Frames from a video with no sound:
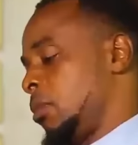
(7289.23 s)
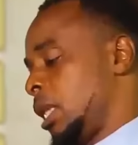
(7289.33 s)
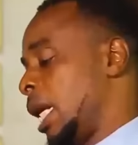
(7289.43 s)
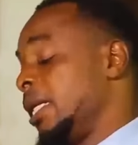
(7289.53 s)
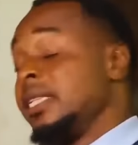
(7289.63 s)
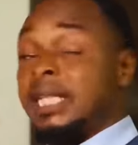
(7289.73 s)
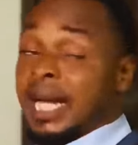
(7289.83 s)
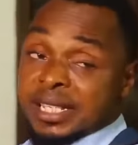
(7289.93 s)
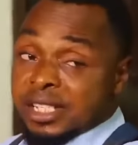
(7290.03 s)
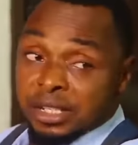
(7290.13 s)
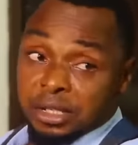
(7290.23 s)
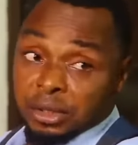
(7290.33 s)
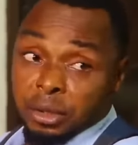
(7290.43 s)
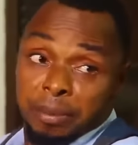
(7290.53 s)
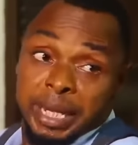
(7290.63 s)
And yet, you
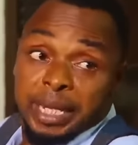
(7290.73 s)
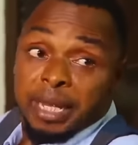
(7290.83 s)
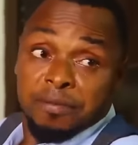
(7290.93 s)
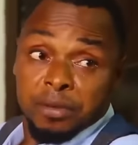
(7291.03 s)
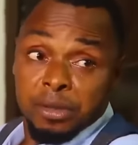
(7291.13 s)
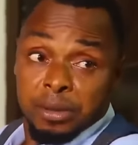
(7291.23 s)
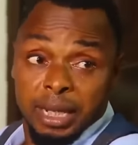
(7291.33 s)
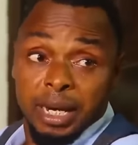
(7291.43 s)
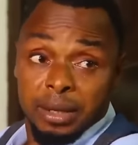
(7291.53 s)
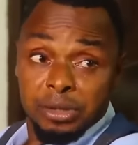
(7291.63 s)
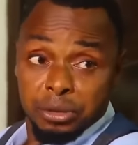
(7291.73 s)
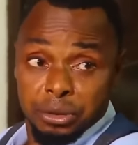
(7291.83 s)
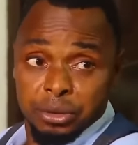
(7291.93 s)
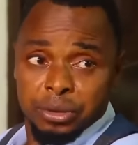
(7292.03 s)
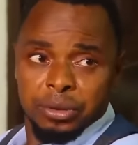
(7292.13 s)
don't make any effort to learn how to cook.